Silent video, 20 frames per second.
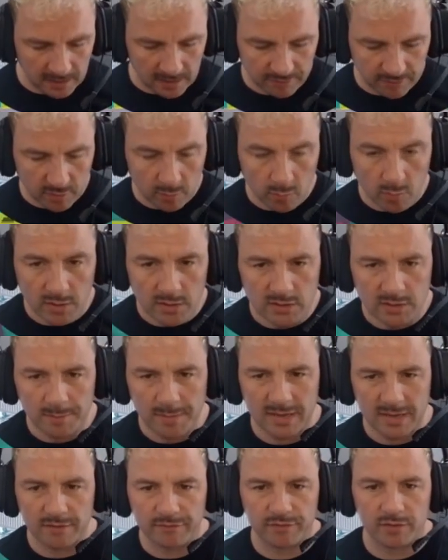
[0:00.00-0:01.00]
If I wanted to
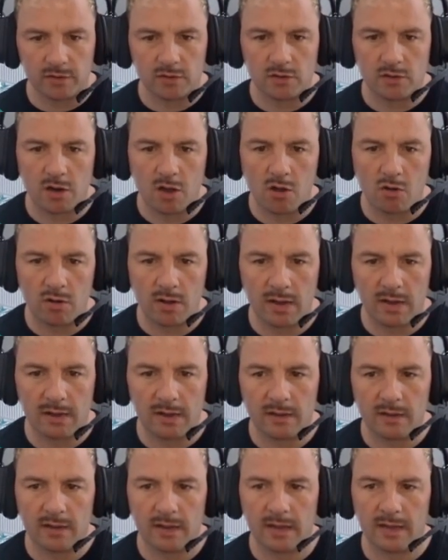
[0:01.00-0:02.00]
make it for
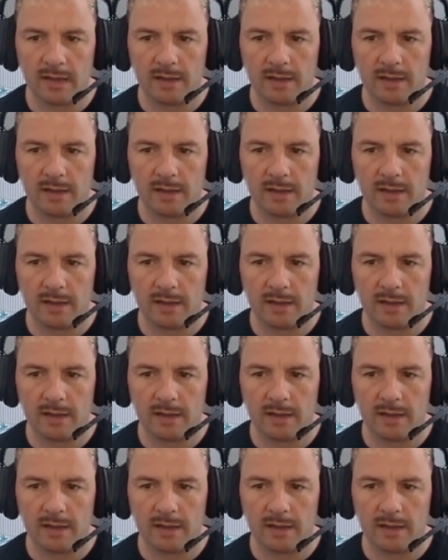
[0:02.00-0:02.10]
longer,